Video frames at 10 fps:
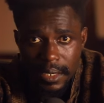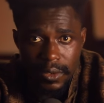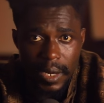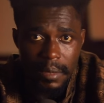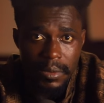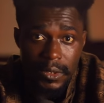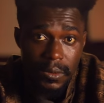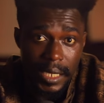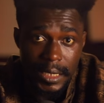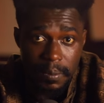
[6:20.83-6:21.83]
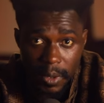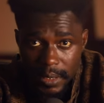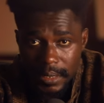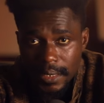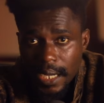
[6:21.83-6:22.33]
You are able to
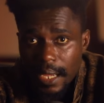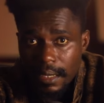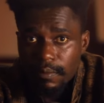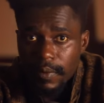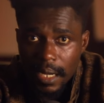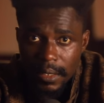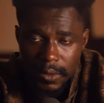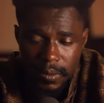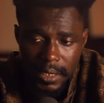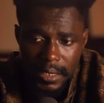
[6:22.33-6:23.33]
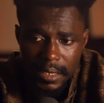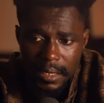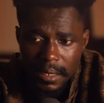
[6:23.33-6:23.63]
export GIF files, which